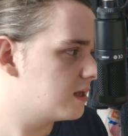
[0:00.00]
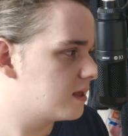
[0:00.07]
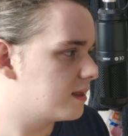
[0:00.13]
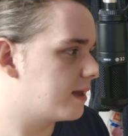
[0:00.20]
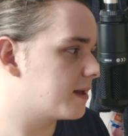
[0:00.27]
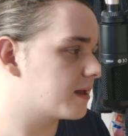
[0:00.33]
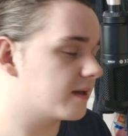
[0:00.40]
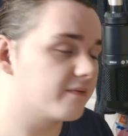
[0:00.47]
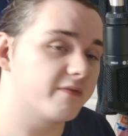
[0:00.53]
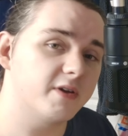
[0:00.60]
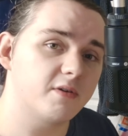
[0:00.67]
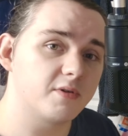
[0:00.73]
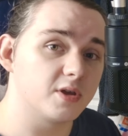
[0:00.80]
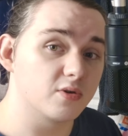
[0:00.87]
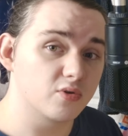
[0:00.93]
Like, in
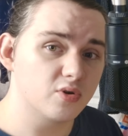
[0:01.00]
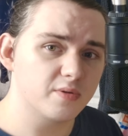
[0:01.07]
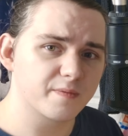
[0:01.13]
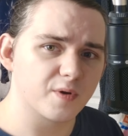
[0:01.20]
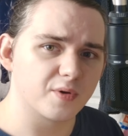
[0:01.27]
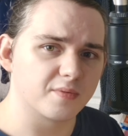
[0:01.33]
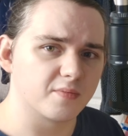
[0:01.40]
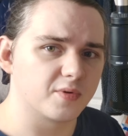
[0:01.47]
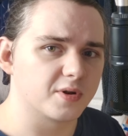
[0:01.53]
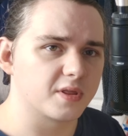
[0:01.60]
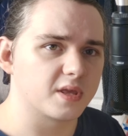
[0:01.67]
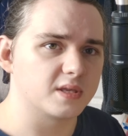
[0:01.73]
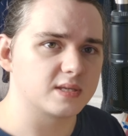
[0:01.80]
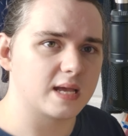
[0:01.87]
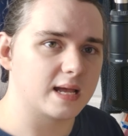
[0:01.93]
theory, you could have gotten one of
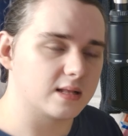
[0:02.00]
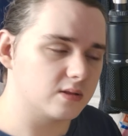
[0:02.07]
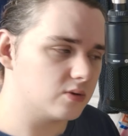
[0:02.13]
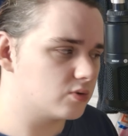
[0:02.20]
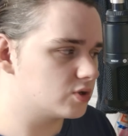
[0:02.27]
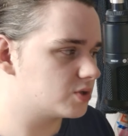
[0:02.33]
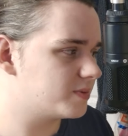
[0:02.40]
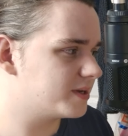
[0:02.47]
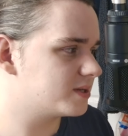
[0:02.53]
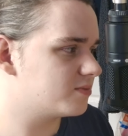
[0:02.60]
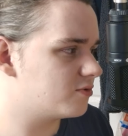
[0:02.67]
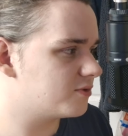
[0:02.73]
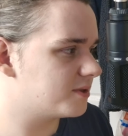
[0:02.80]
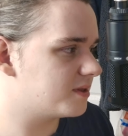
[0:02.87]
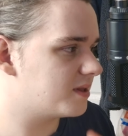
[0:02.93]
these at launch, but it's
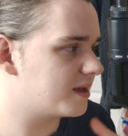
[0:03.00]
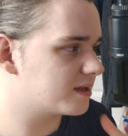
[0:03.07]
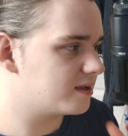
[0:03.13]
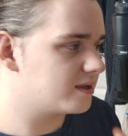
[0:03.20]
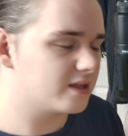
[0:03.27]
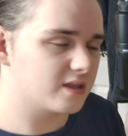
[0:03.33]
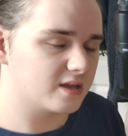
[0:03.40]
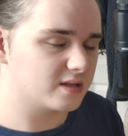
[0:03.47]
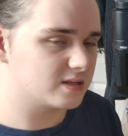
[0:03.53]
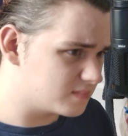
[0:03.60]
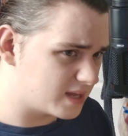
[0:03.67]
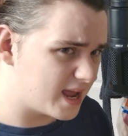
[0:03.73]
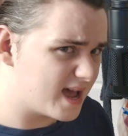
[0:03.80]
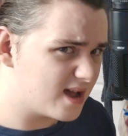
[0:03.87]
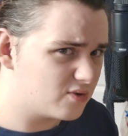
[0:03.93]
more than likely that
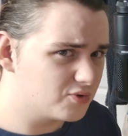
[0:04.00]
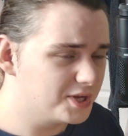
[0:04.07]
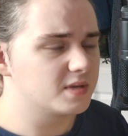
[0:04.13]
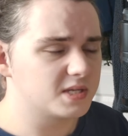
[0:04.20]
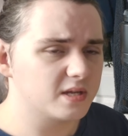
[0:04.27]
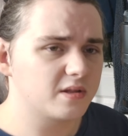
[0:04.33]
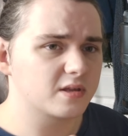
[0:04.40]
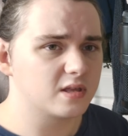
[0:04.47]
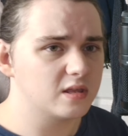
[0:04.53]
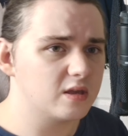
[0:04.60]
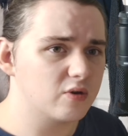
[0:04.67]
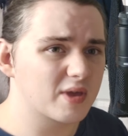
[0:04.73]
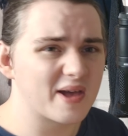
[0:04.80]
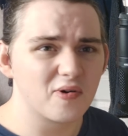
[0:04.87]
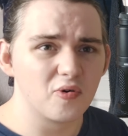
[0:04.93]
now the silicon you
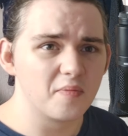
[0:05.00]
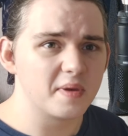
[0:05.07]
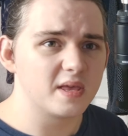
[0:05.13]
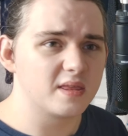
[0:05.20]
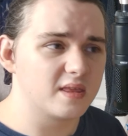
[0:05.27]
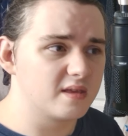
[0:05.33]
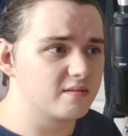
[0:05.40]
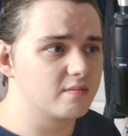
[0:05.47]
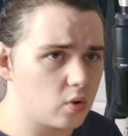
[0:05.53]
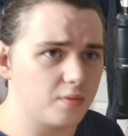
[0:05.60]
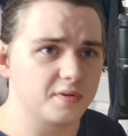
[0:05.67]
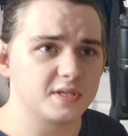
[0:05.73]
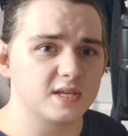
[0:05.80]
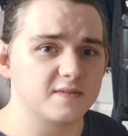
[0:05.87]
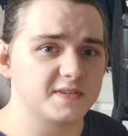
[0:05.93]
get will be the
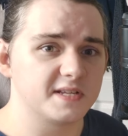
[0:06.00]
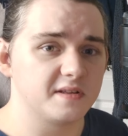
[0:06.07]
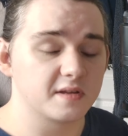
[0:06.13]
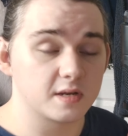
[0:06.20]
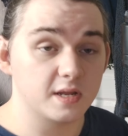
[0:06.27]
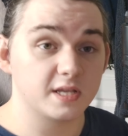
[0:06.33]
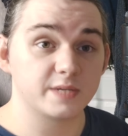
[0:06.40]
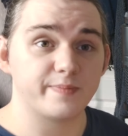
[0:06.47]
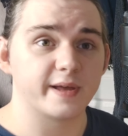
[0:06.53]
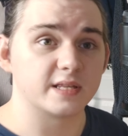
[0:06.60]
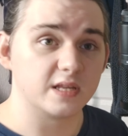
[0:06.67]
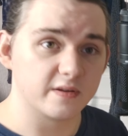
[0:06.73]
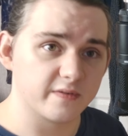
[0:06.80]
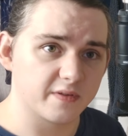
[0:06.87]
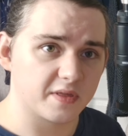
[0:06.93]
quality of silicon
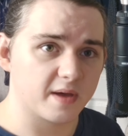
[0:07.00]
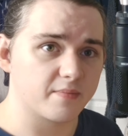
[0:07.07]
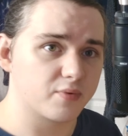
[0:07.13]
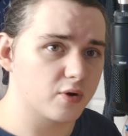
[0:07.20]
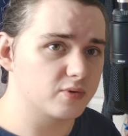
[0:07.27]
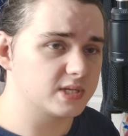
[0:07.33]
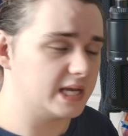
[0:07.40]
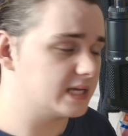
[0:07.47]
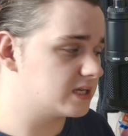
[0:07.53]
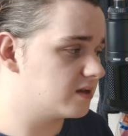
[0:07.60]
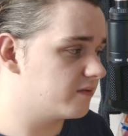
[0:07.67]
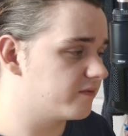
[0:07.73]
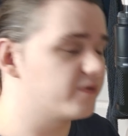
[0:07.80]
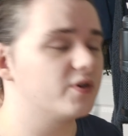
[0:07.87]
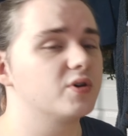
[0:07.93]
expected for that processor
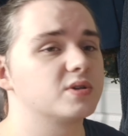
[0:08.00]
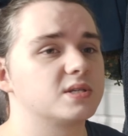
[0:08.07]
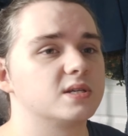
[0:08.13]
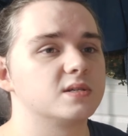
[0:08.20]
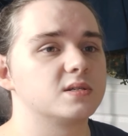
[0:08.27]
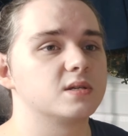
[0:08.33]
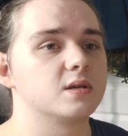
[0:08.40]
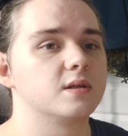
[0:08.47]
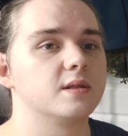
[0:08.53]
versus